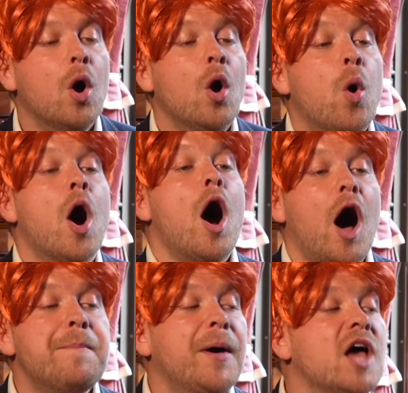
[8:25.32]
Well,
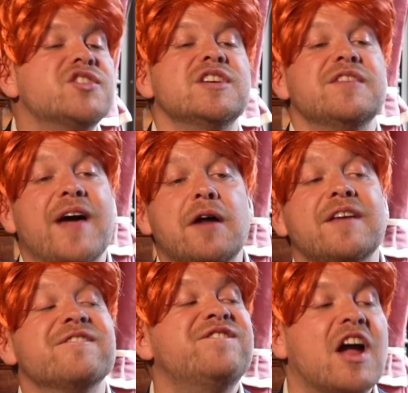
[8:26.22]
I personally found
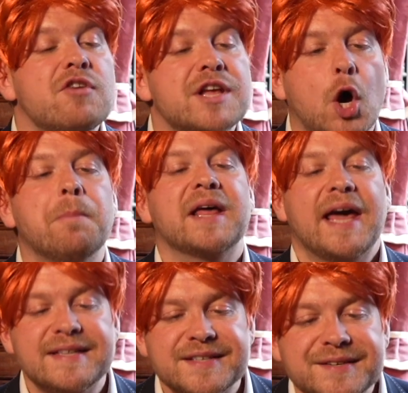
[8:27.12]
it very
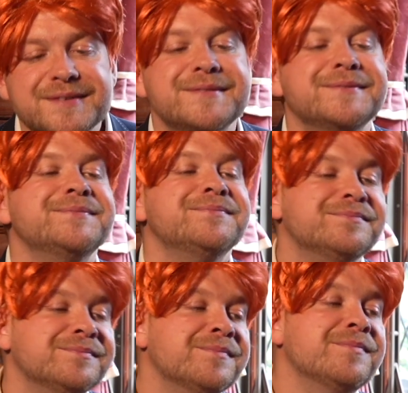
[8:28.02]
complicated.
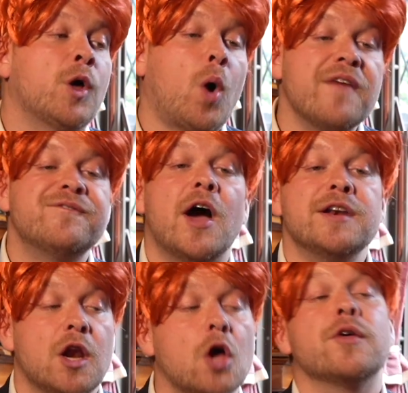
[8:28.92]
Though I find
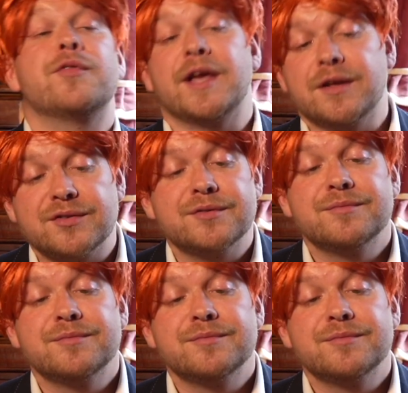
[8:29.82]
a lot of things